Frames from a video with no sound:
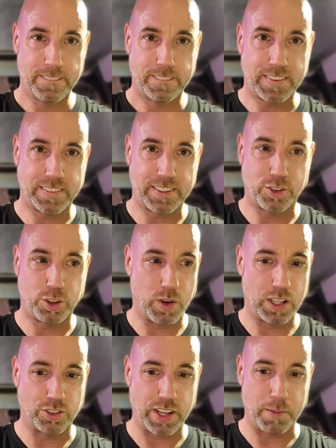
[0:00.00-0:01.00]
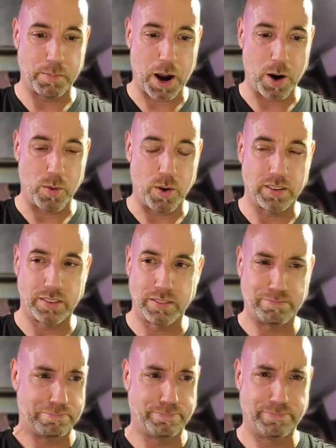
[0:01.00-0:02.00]
This is the 200 amp hour one,
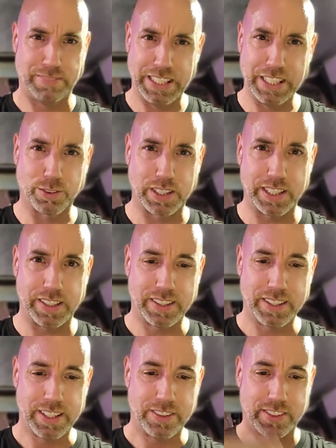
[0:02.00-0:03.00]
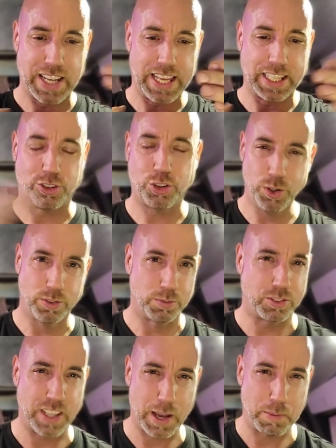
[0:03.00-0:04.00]
literally. So now you get two of them
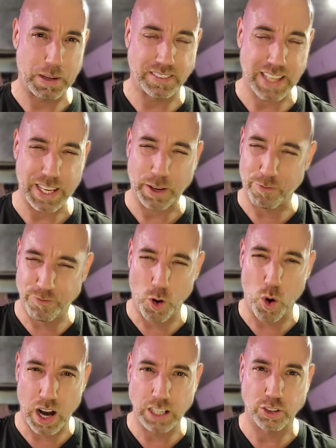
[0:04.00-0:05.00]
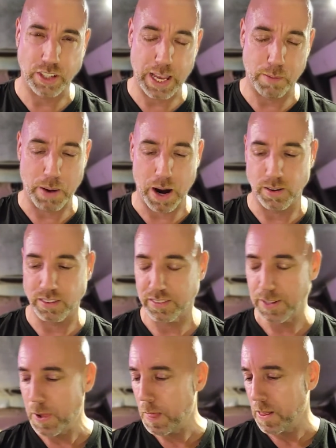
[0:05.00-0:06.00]
side by side, you got 400 amp hours.
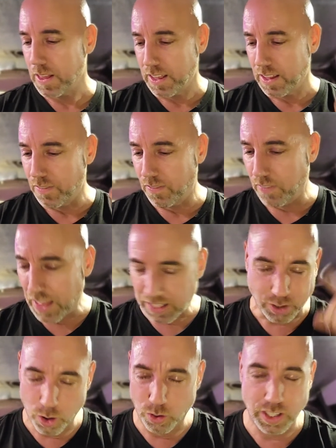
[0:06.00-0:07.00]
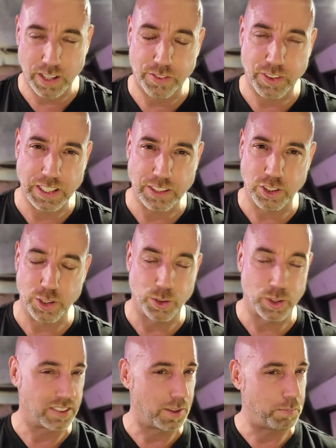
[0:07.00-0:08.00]
That's a whole nother thing too,
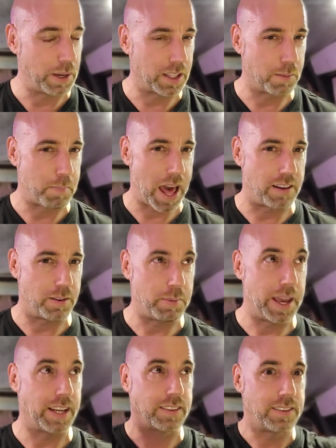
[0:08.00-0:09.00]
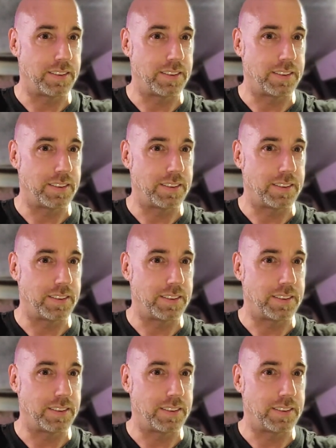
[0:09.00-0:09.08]
because the bigger the battery bank,